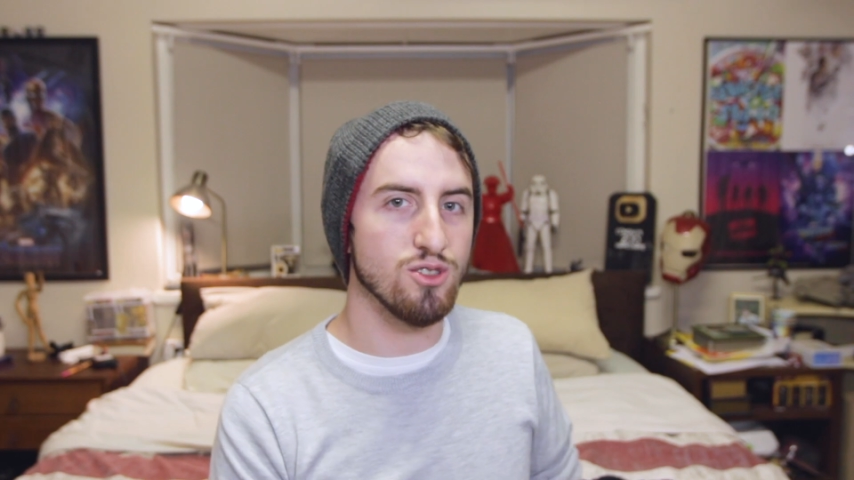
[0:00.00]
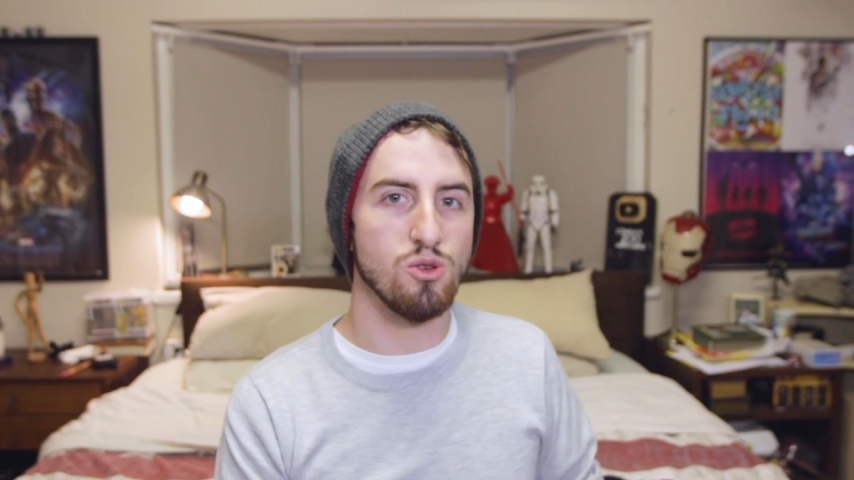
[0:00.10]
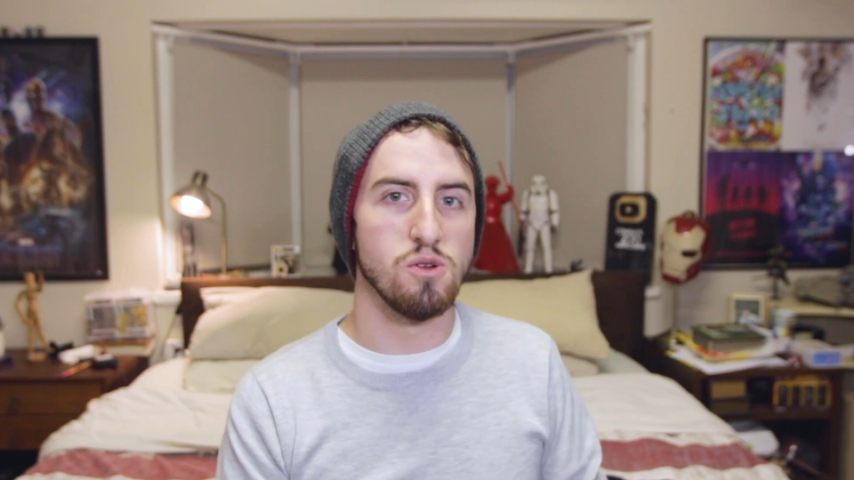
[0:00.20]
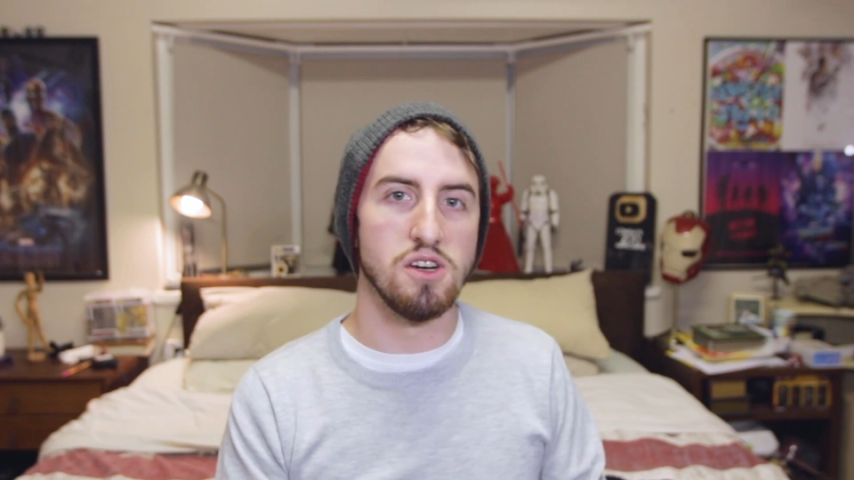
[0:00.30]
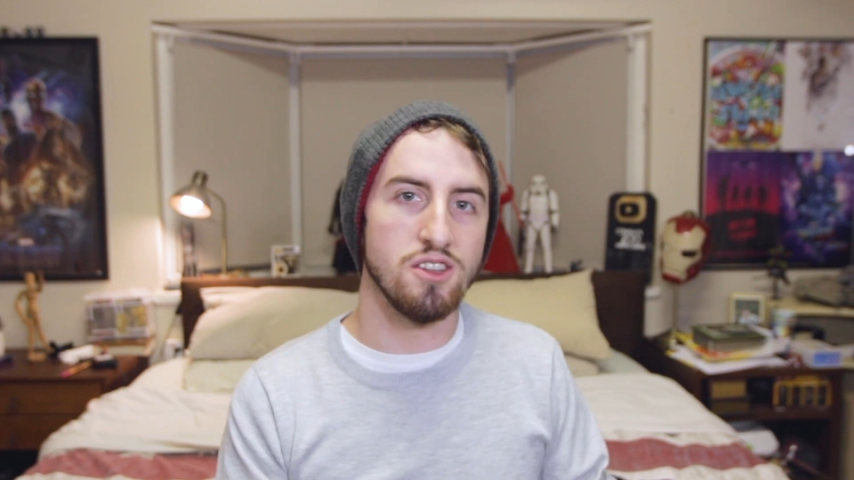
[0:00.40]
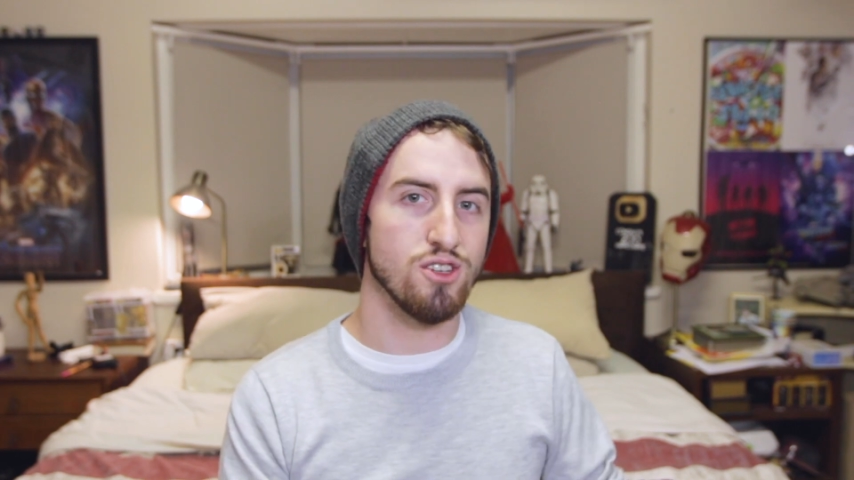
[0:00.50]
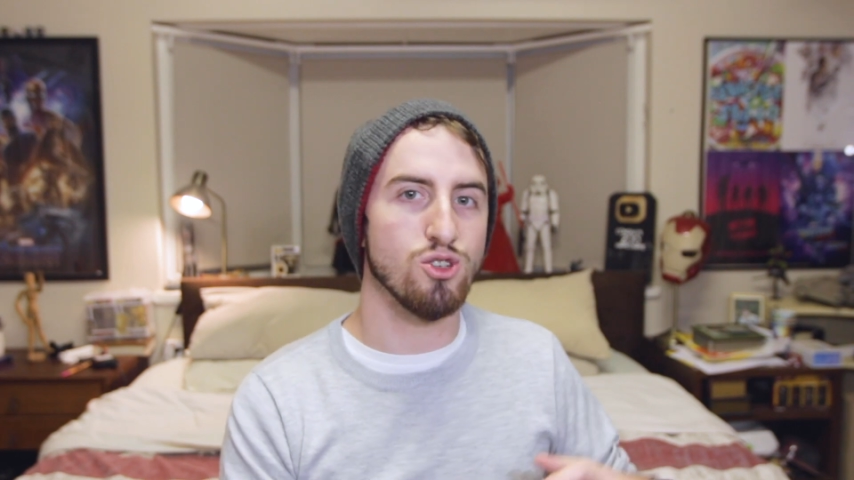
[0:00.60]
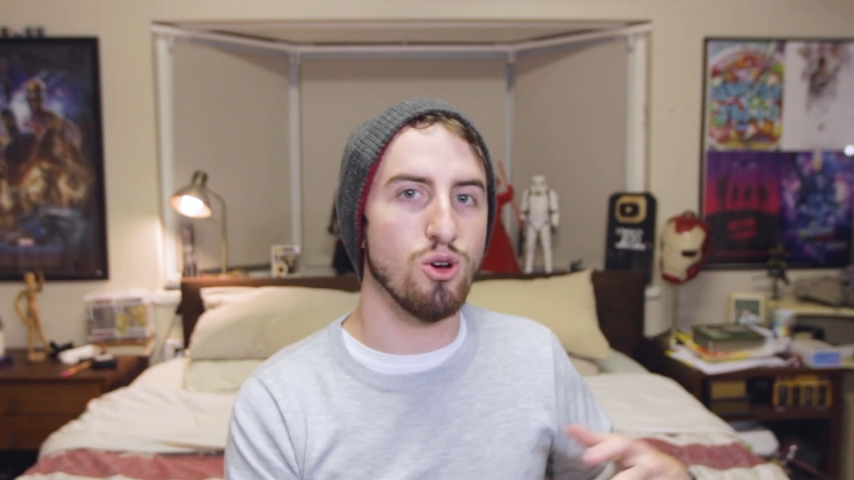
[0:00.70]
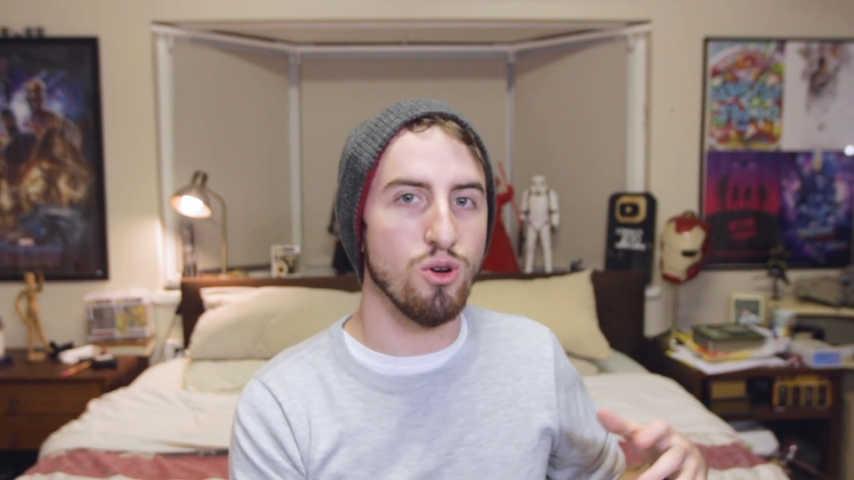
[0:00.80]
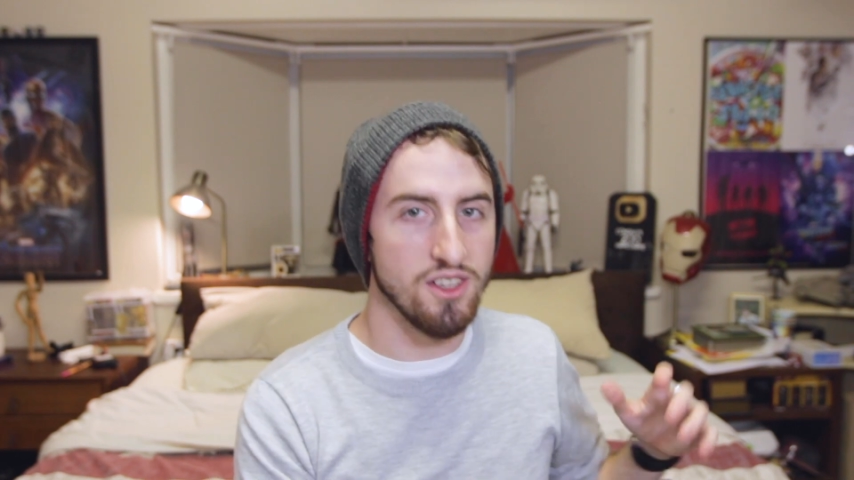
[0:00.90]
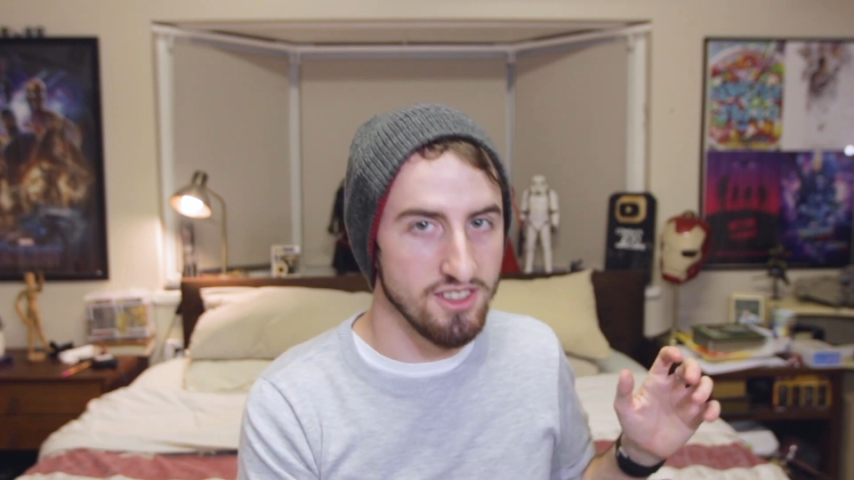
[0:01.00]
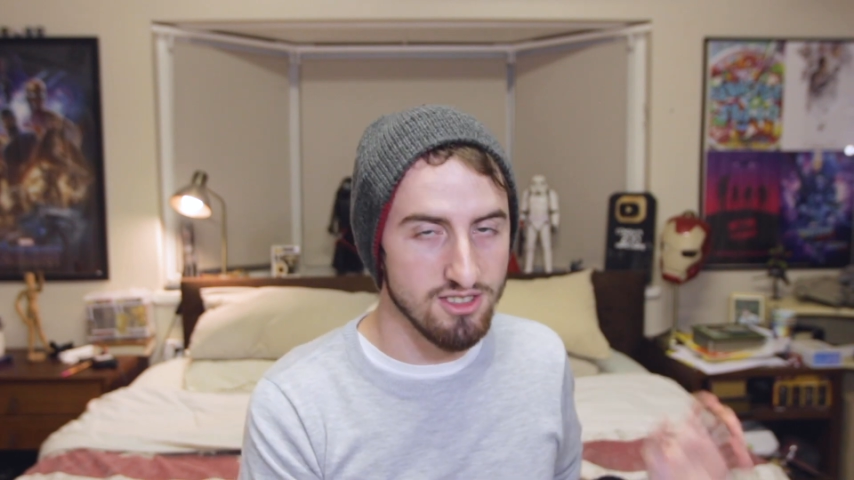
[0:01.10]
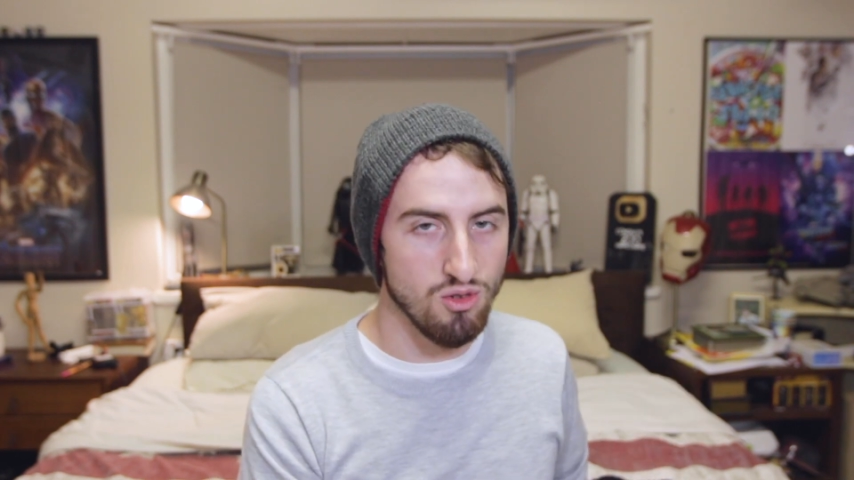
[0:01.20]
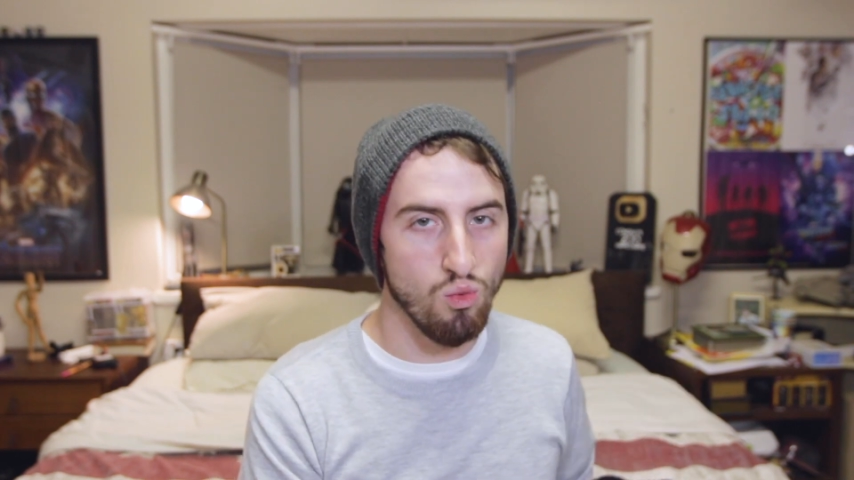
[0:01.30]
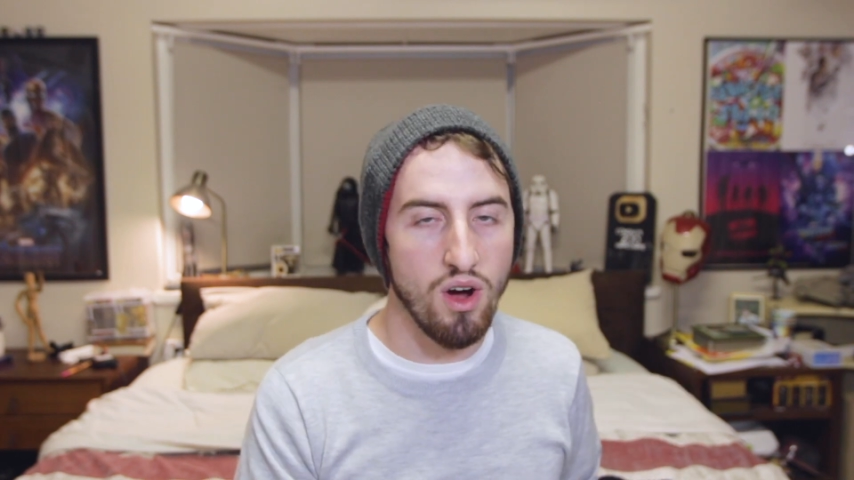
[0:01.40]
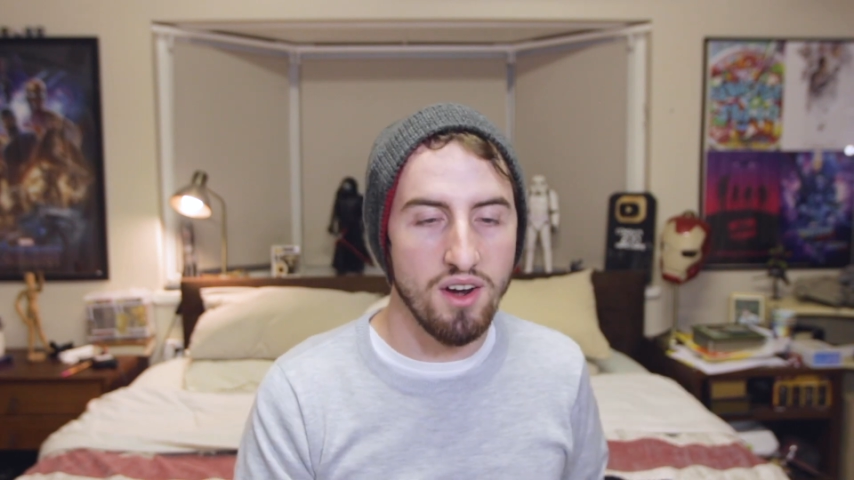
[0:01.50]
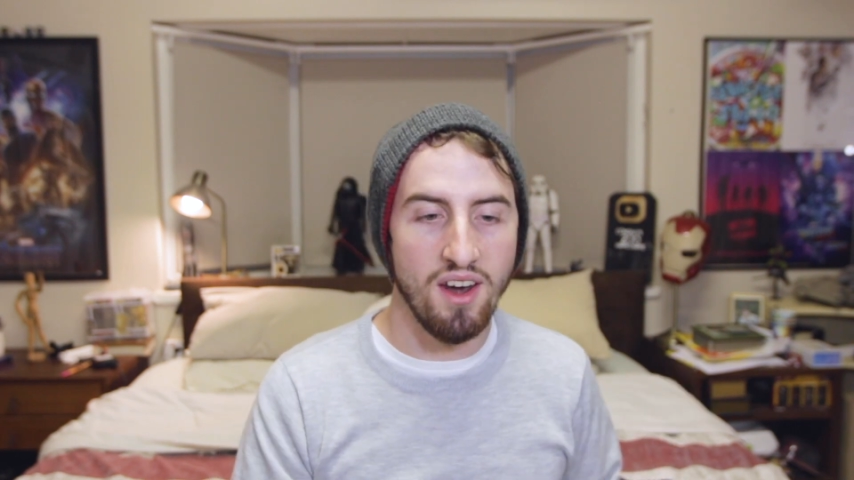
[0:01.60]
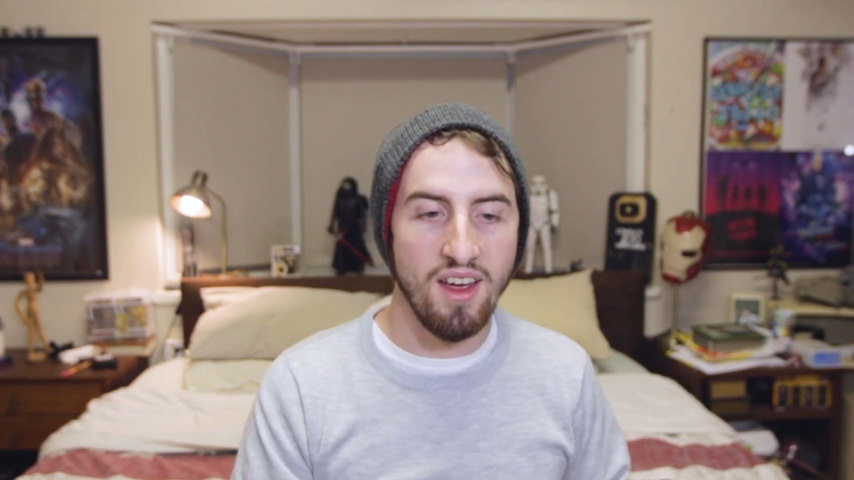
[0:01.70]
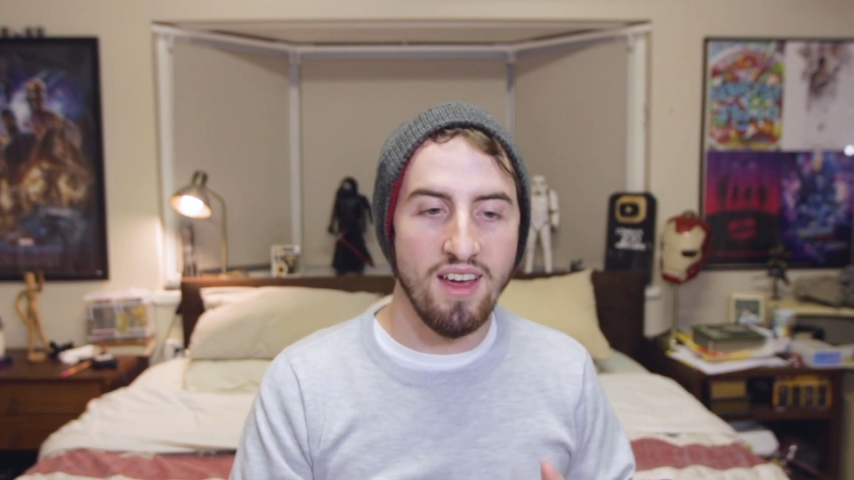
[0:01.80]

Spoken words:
who were in the show in Season 1,